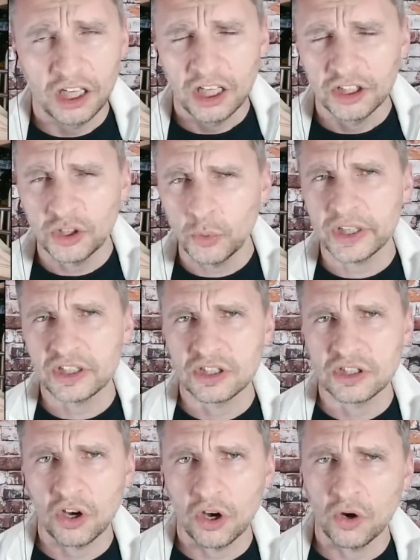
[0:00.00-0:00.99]
2 weeks
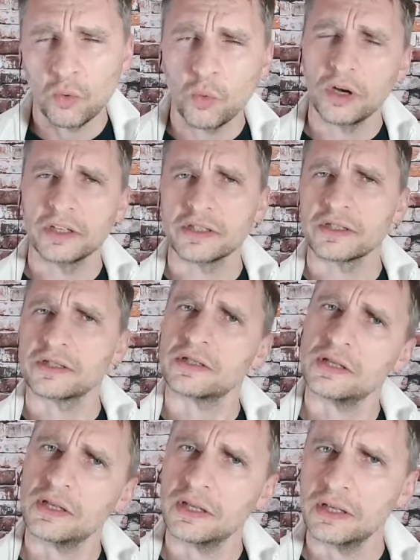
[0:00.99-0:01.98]
ago was
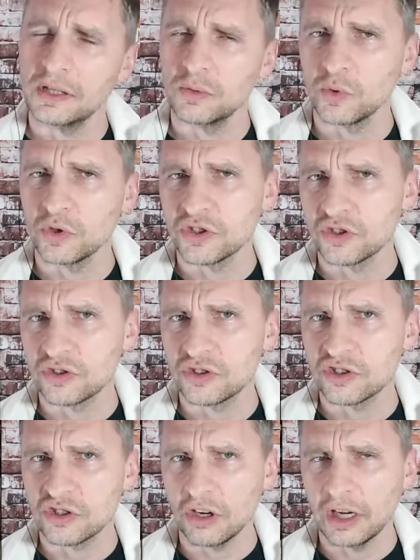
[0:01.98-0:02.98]

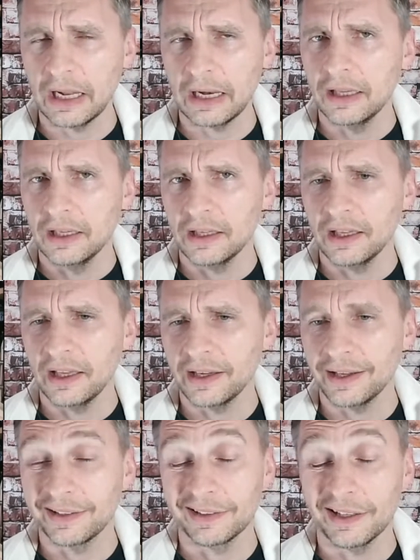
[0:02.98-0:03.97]
Solal,
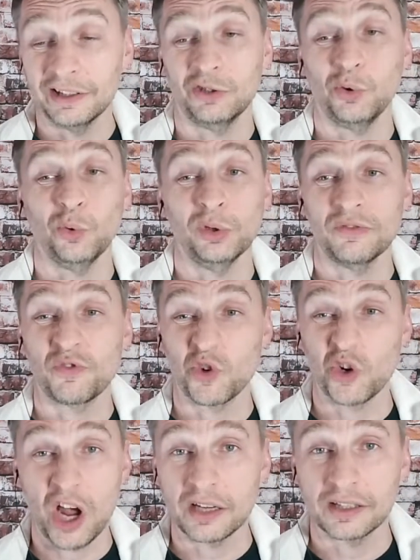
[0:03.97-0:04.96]
and I totally
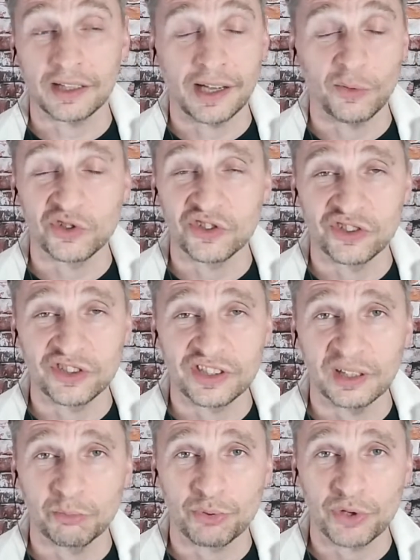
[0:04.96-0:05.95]
forgot. I was in
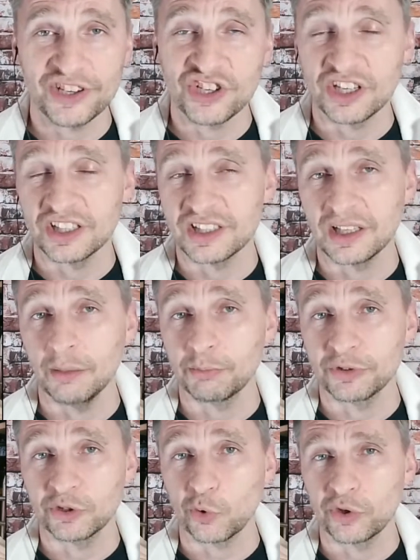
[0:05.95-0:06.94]

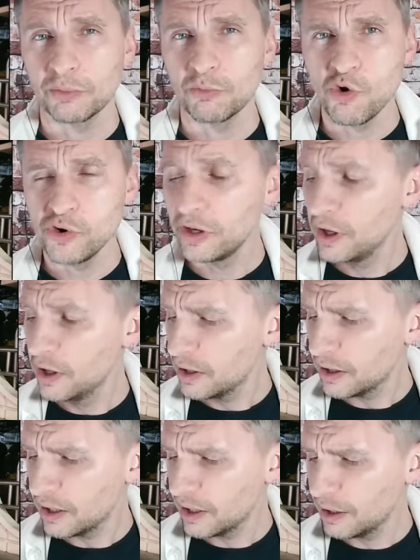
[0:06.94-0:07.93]
celebratory mood,
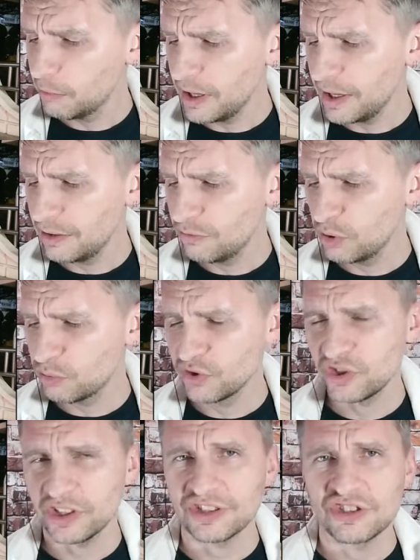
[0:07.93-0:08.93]
and we were
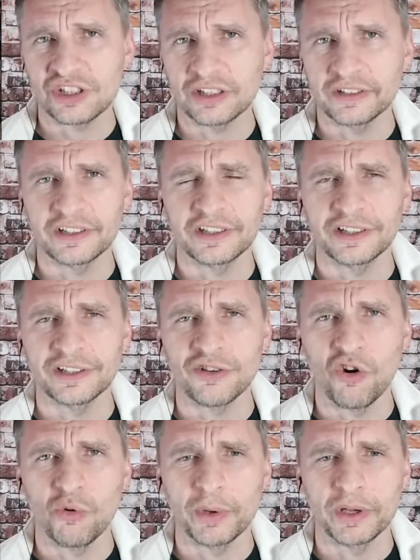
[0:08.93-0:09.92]
just chilling here at
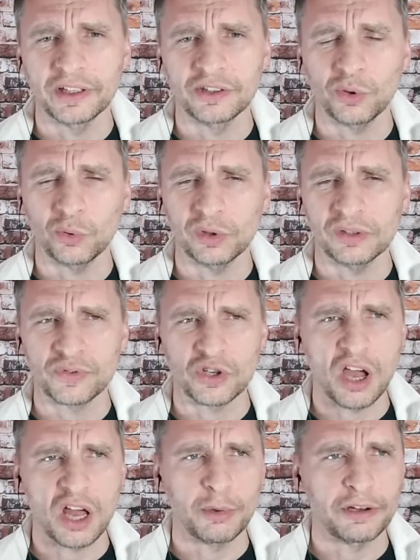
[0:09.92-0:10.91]
home, and I totally
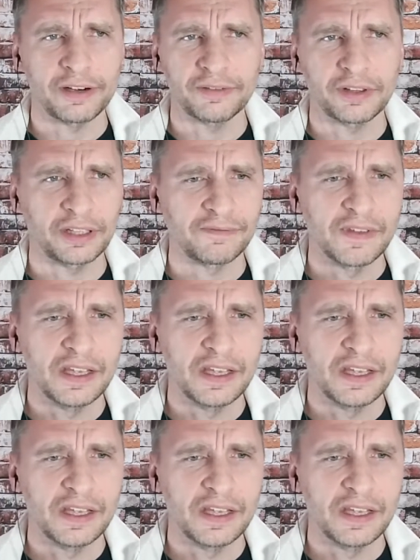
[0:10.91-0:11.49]
forgot about everything.